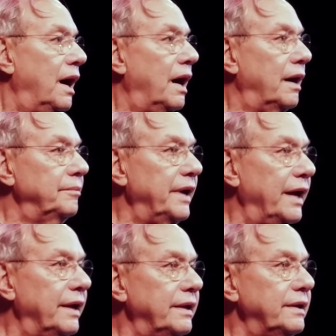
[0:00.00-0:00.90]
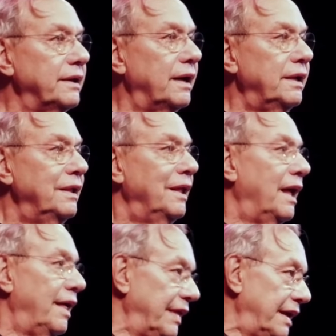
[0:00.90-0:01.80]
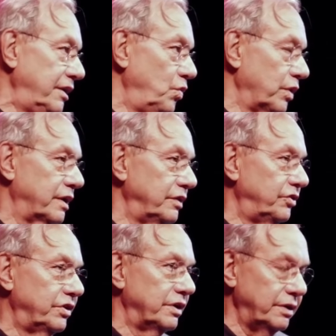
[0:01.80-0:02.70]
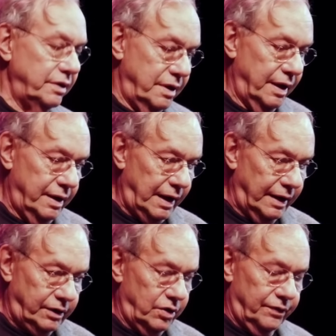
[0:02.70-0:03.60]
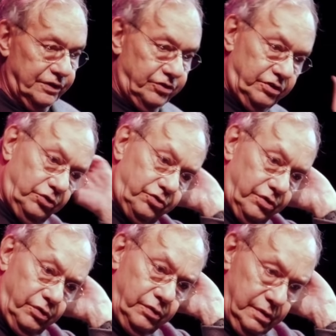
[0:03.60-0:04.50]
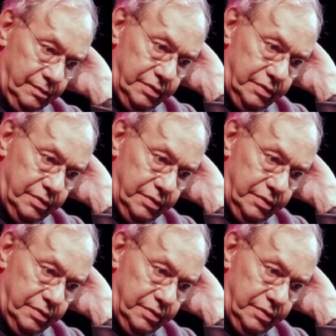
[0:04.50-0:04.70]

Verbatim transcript: And then you were considered, and I don't know if it's still true,